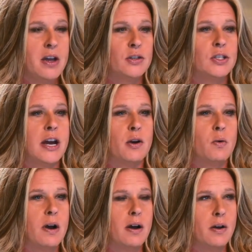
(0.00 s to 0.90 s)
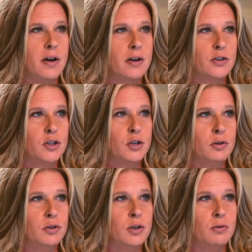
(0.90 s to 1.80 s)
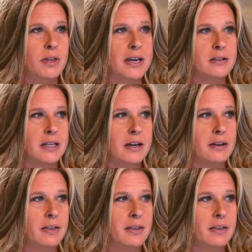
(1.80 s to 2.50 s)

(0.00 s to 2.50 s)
So two things that